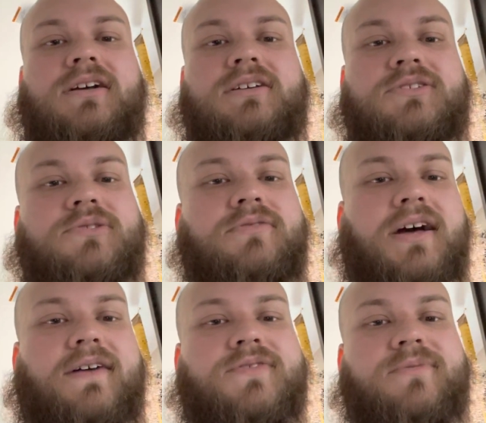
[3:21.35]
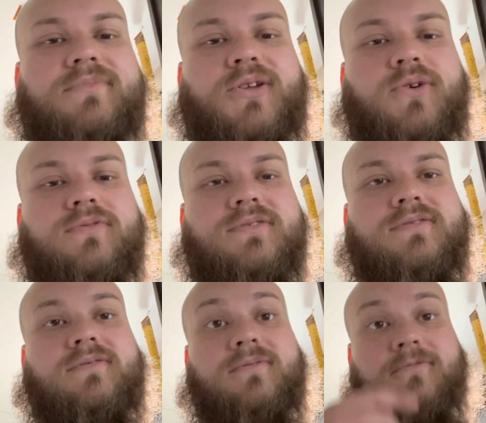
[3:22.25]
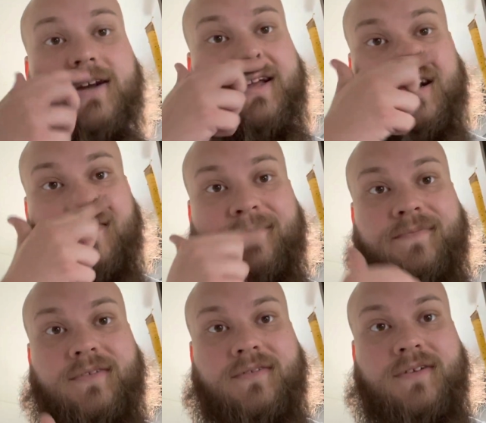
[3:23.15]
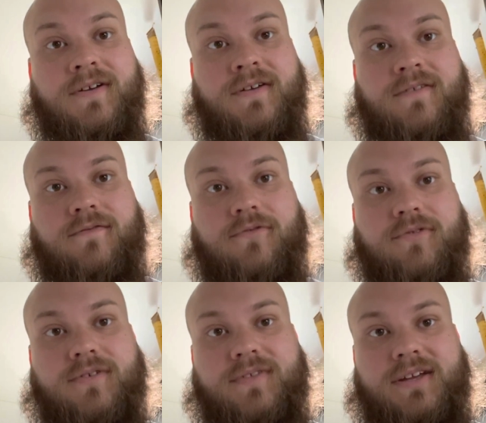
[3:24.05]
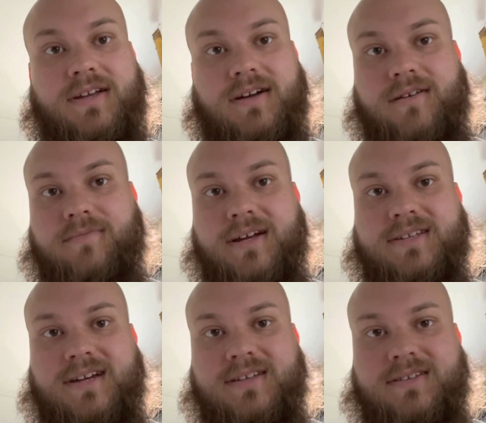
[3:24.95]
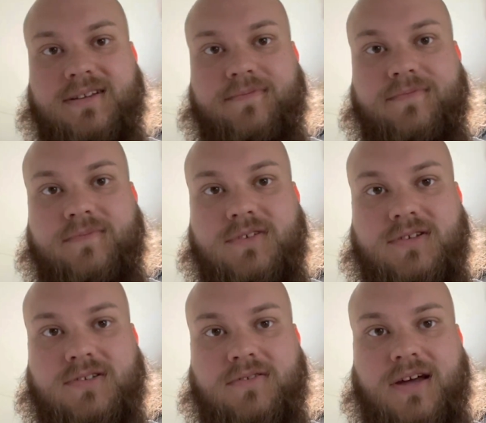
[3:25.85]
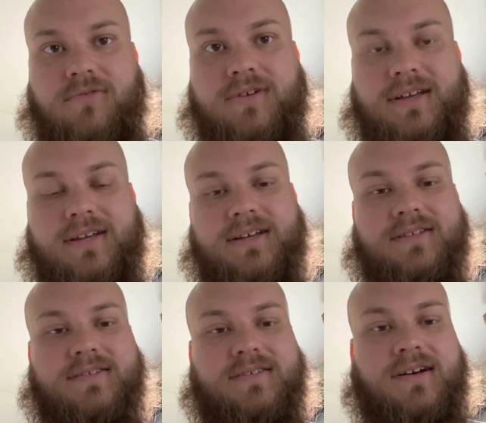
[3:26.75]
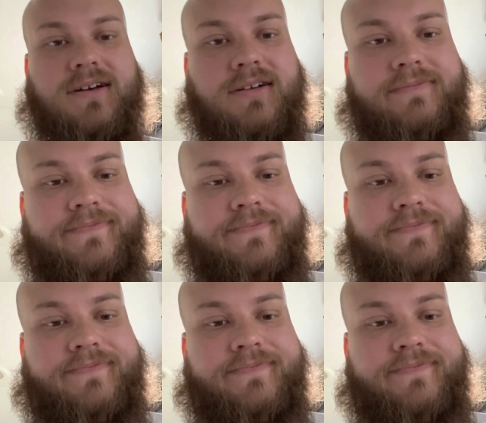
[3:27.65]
I do have some notes right here for the my tasting, just so that way it's I